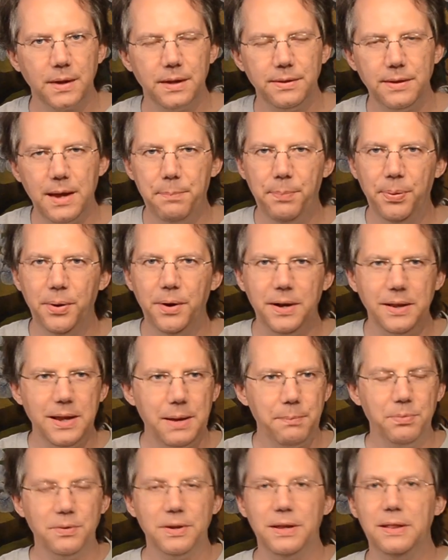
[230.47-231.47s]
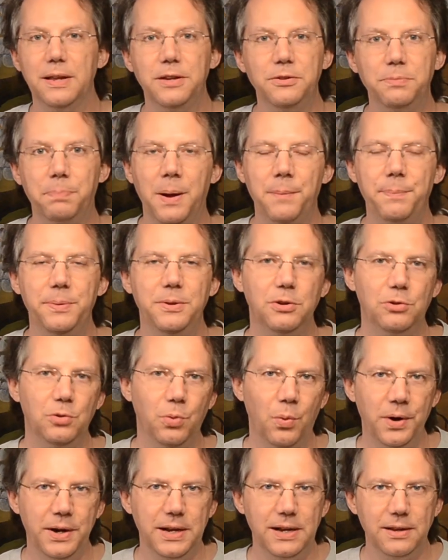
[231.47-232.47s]
let's bump it to
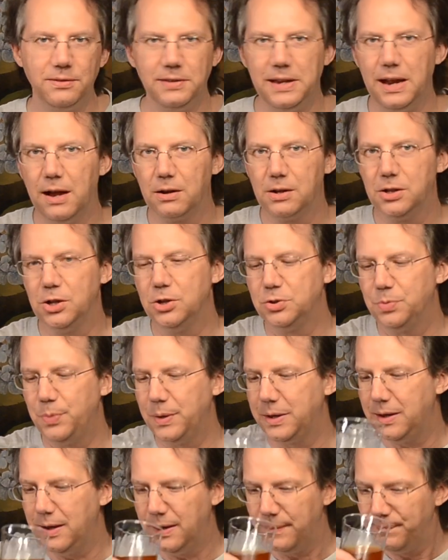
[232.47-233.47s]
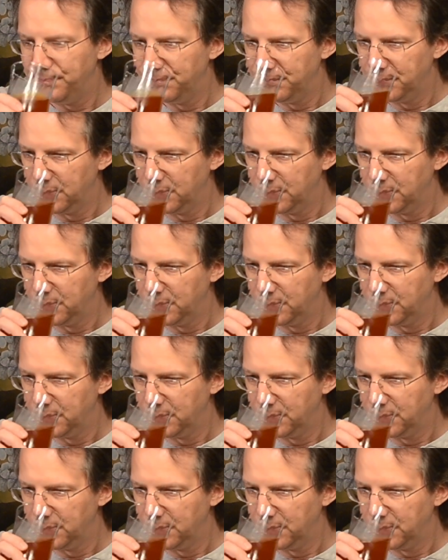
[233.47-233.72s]
20 and see how close we get.